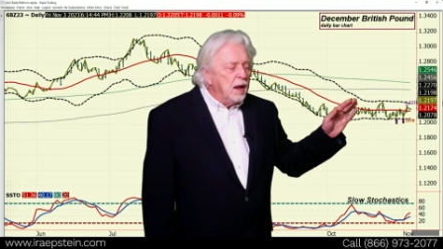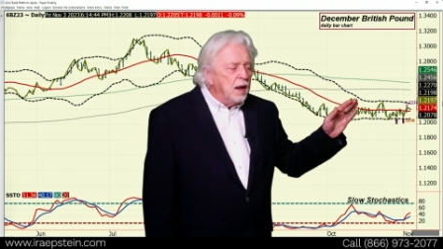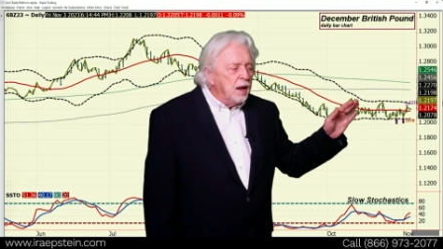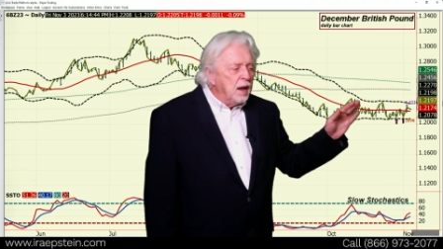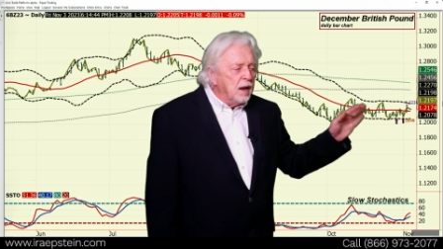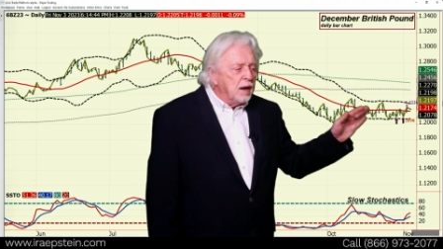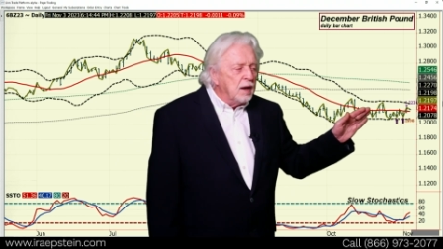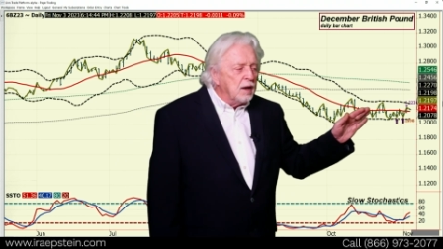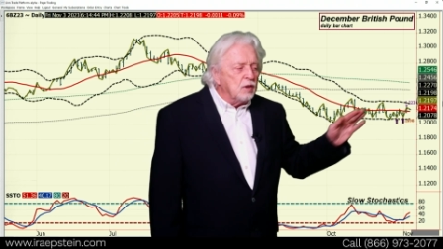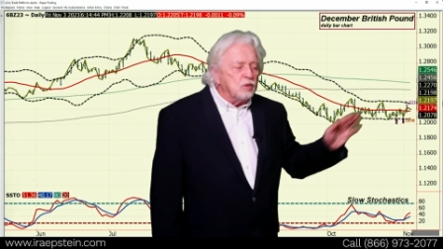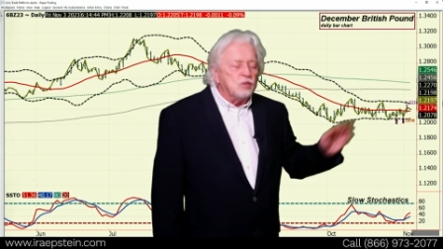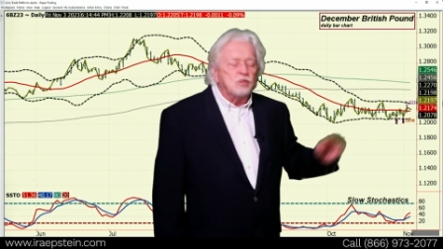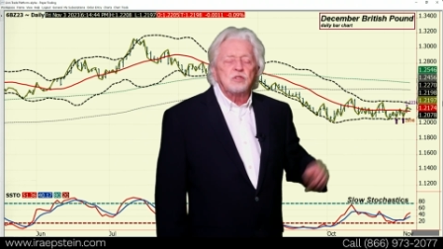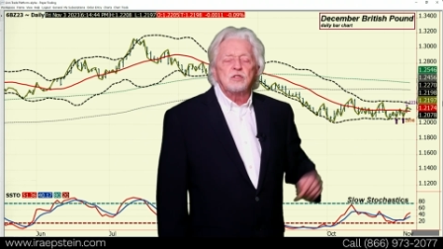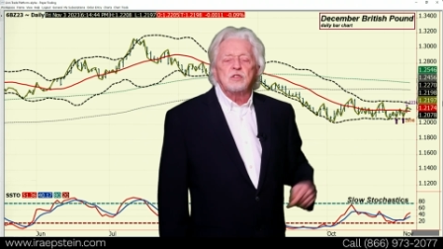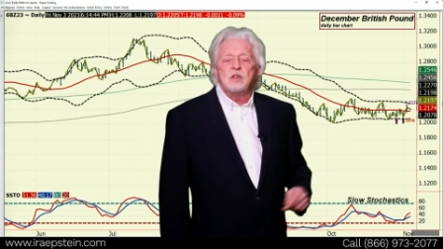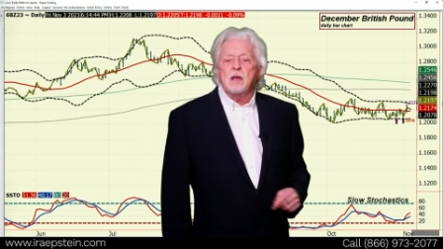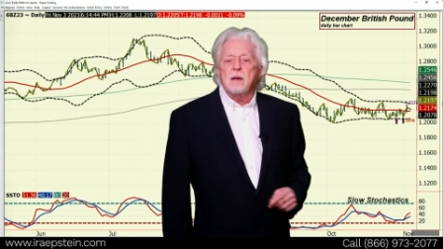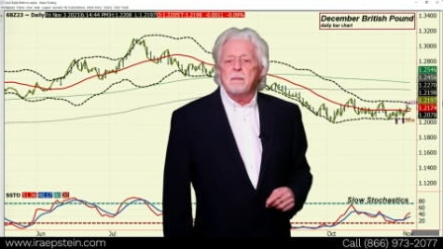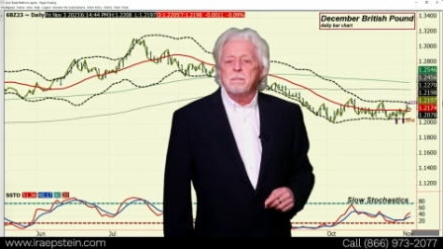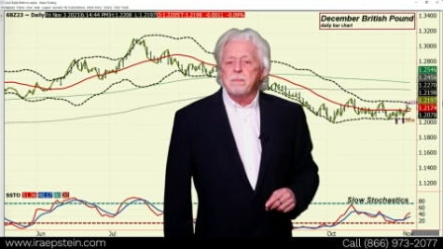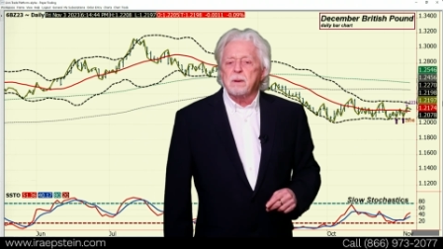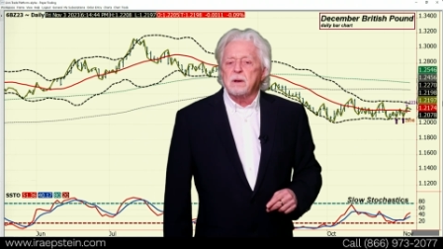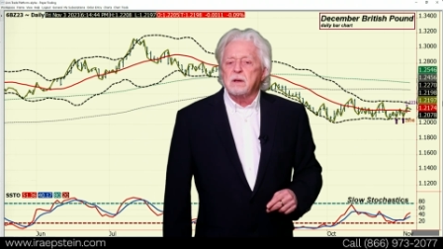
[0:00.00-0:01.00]
It is
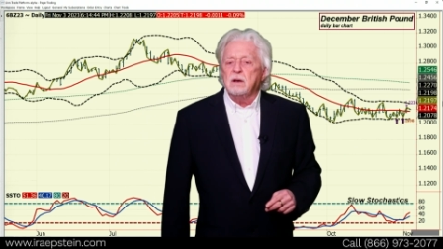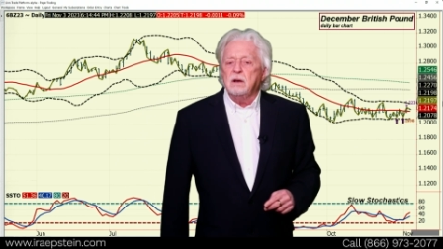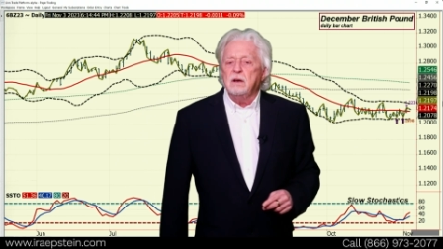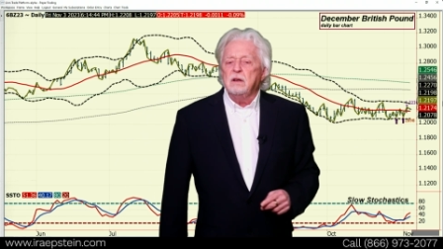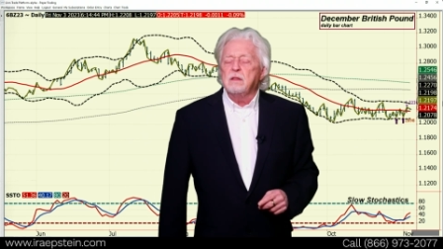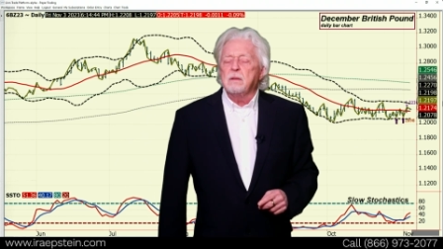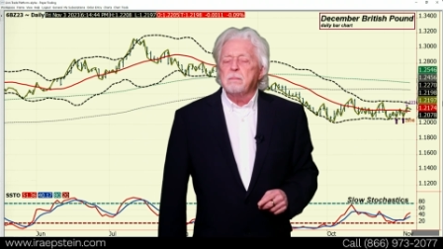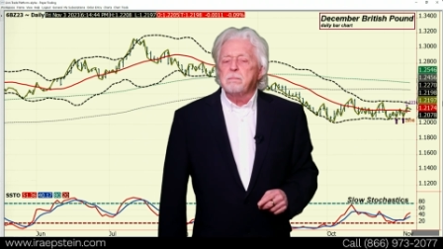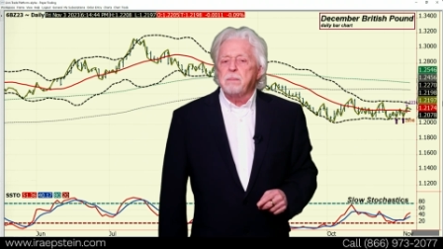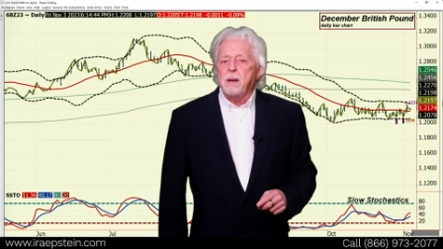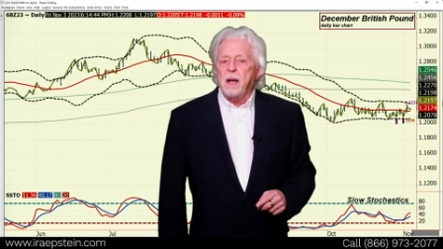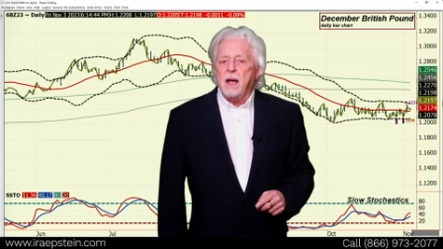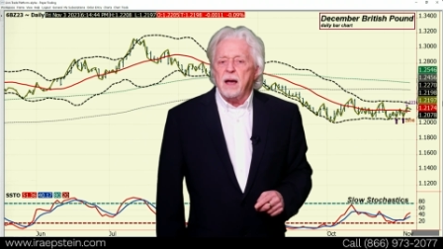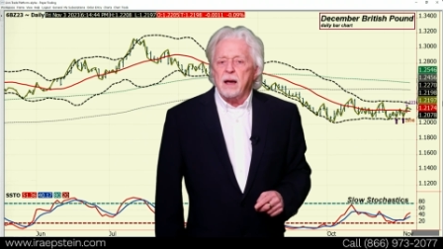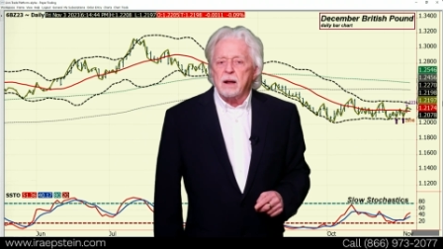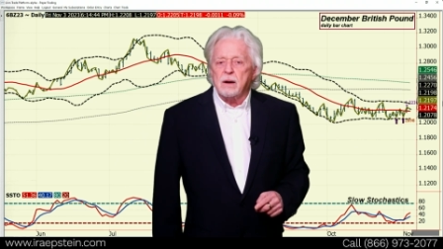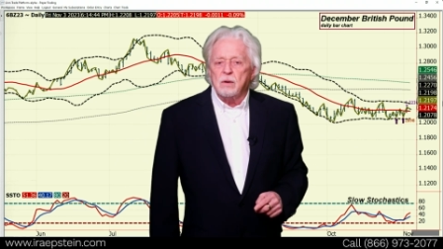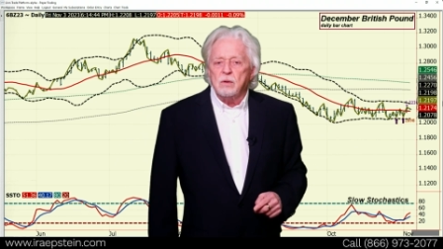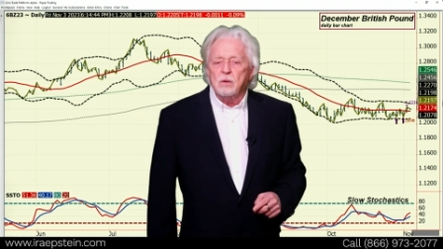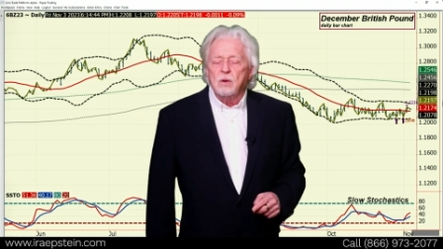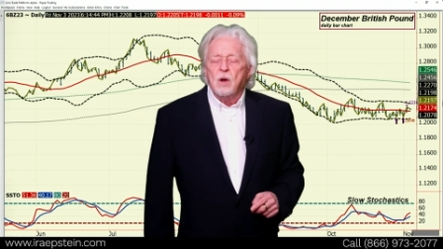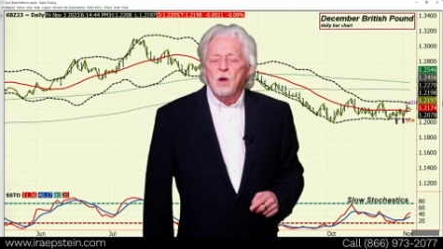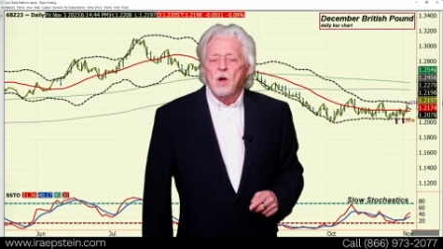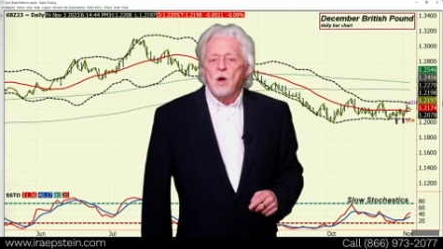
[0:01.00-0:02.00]
typically the
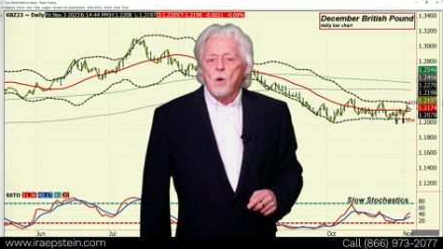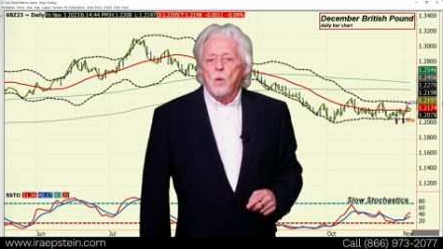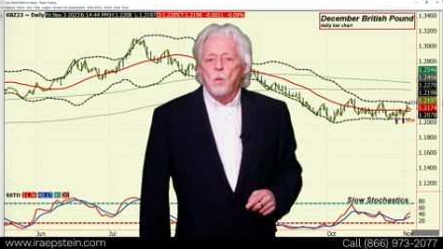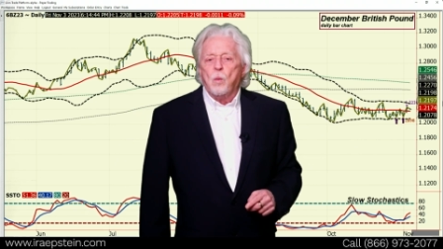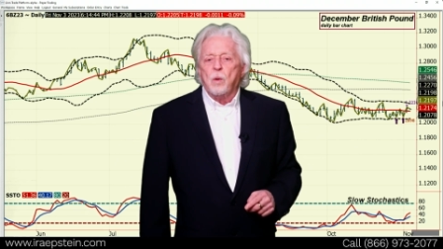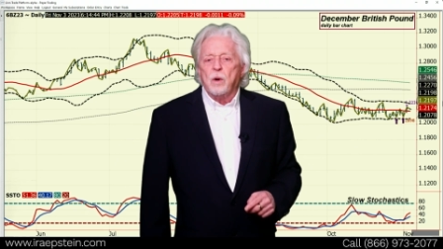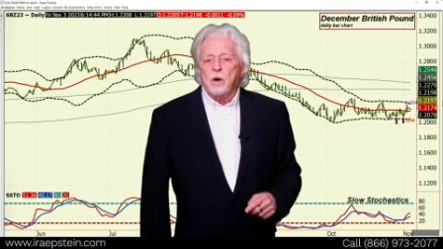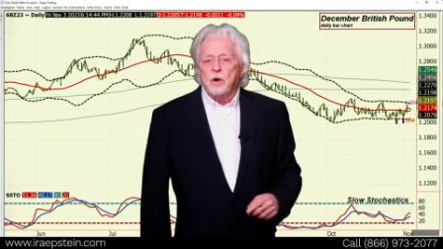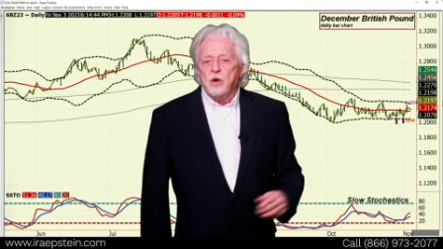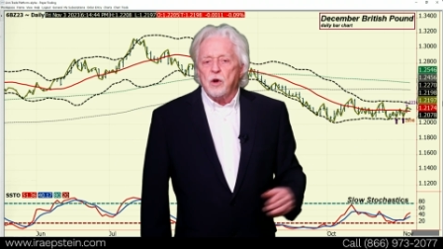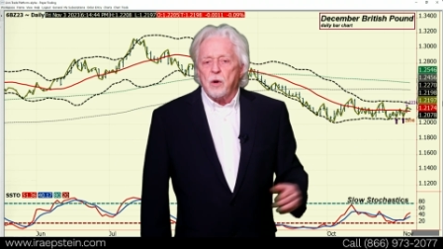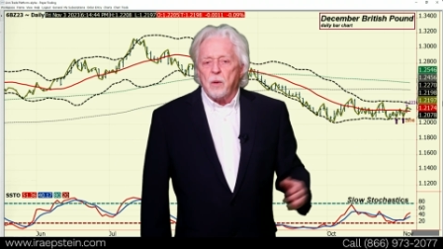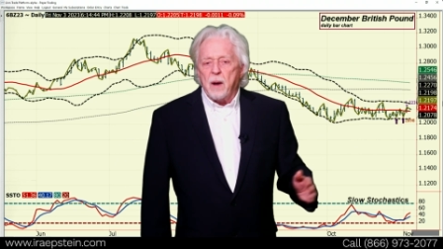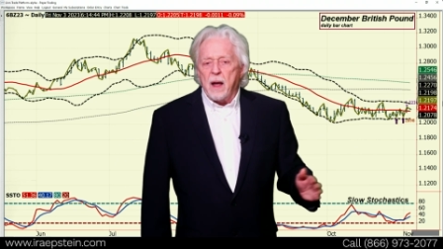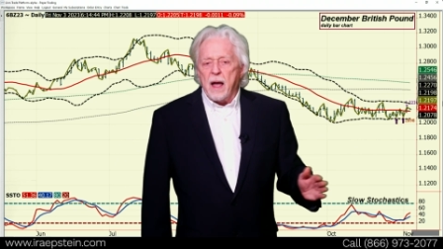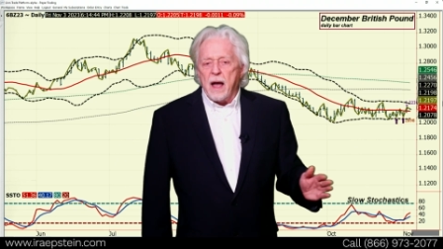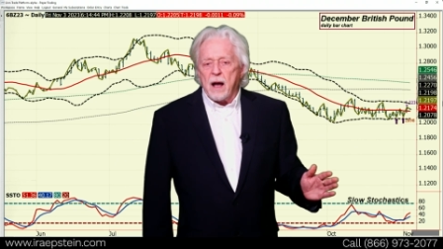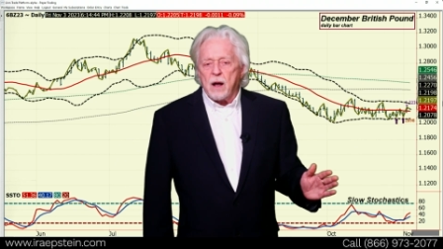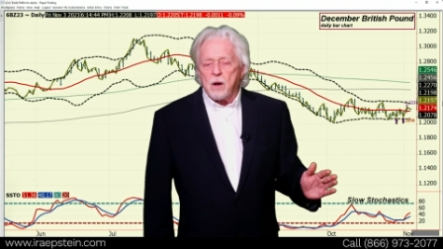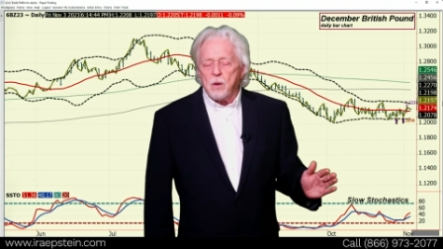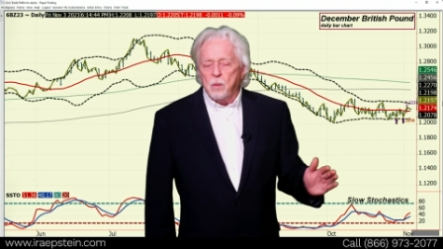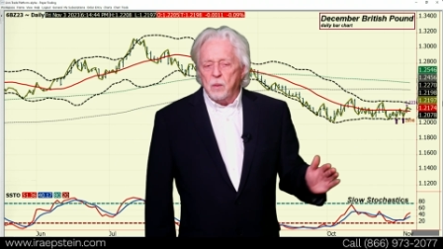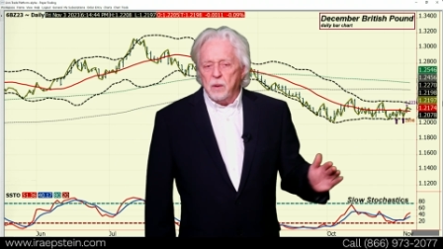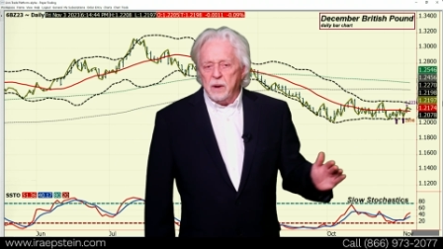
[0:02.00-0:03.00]
pattern where your
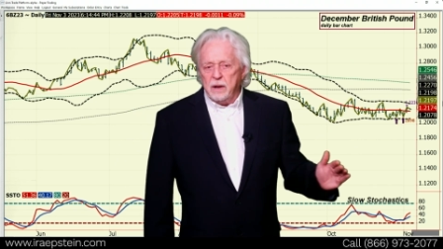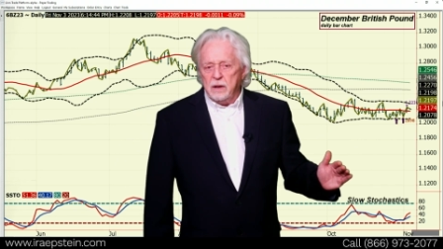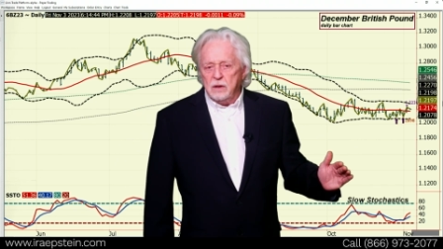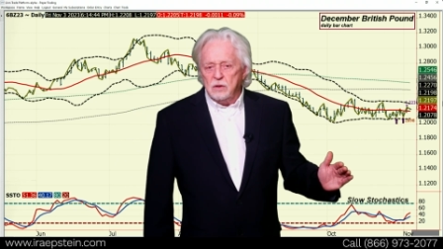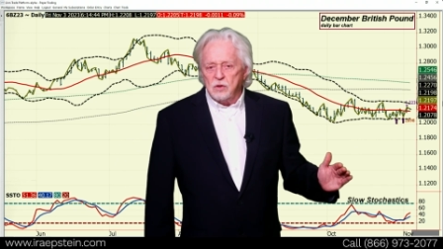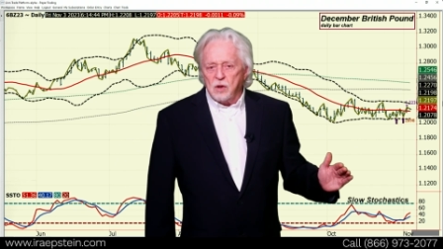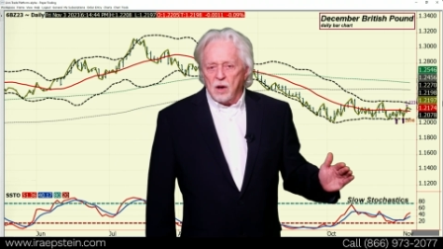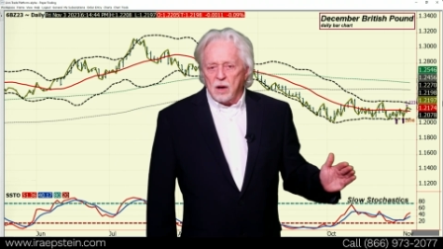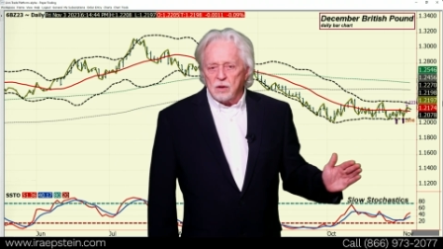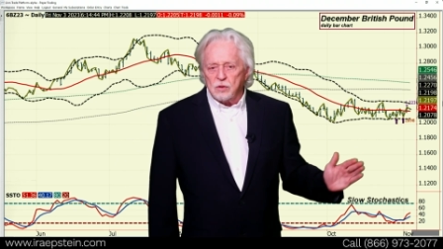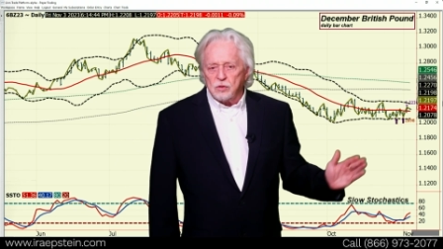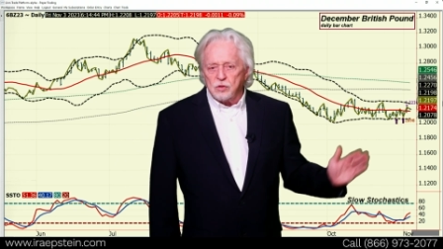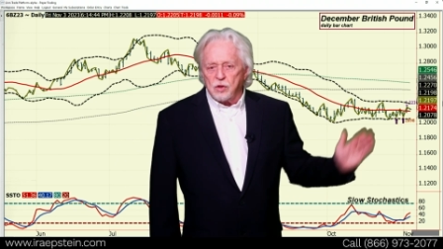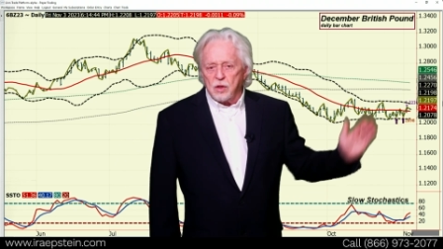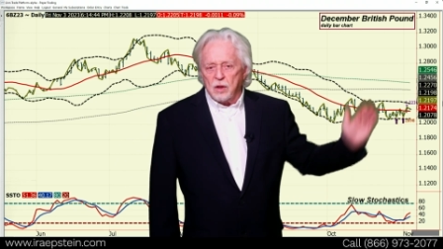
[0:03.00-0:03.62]
equity does